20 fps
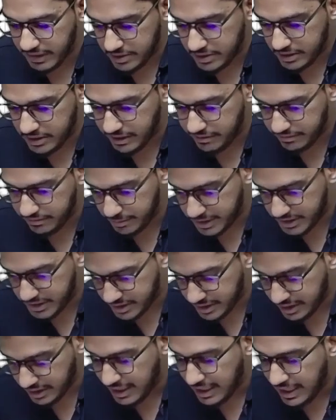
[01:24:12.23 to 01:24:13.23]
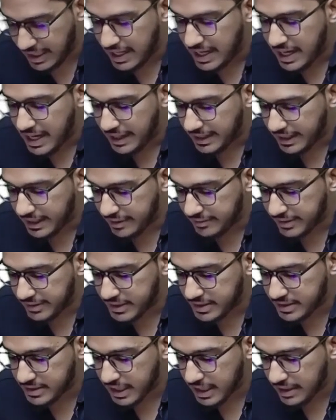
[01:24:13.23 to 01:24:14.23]
financial information, and
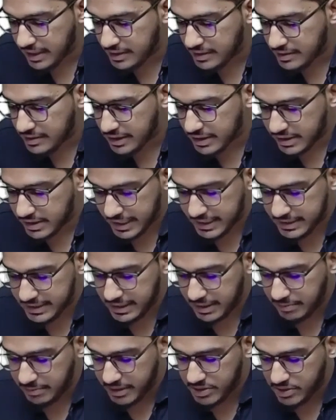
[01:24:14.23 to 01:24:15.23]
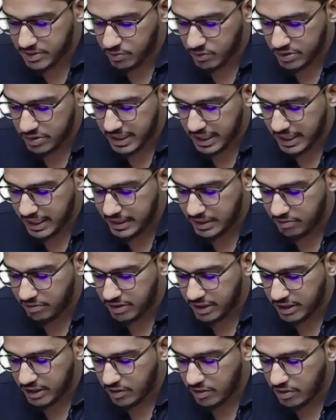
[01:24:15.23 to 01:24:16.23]
evidence that such examination was carried
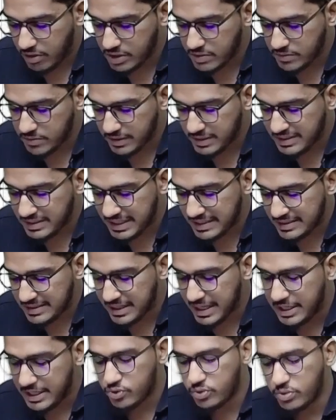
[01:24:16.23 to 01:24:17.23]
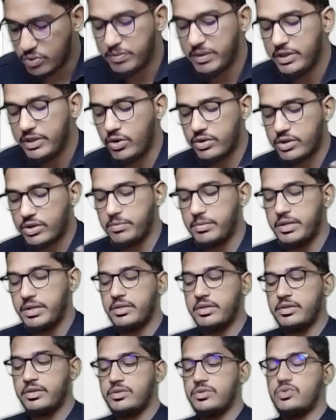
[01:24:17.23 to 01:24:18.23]
out in accordance with this SAE should be
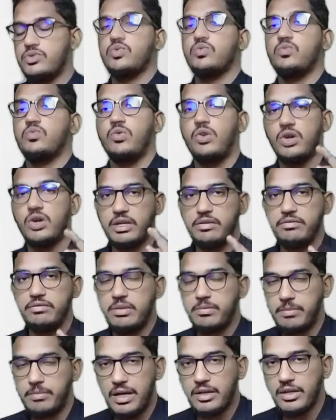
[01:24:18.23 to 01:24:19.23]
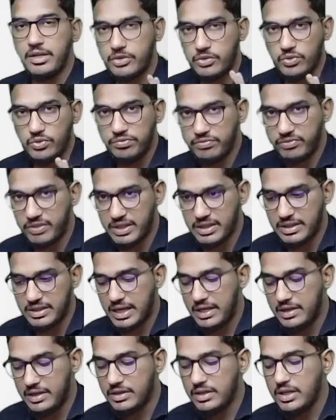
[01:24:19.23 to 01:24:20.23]
documented. So whatever matter you feel
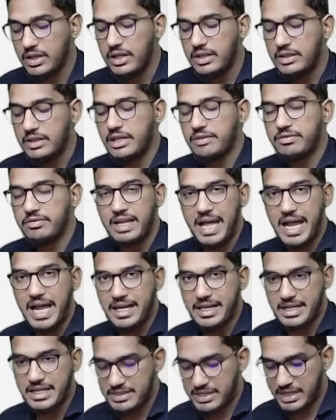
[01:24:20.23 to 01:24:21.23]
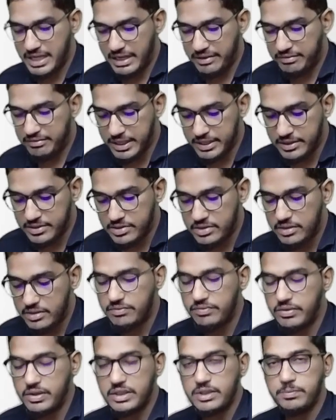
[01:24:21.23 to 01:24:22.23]
that will act as evidence
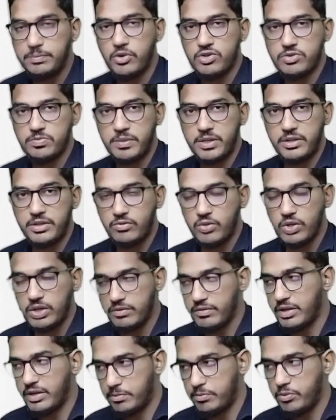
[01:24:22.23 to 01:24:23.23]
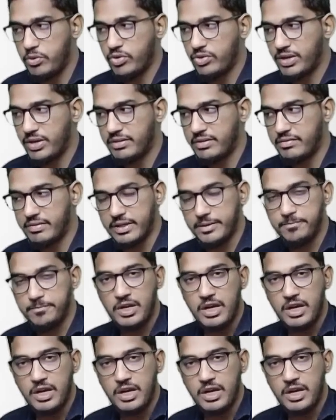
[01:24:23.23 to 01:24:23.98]
for the prospective, whatever report you have given,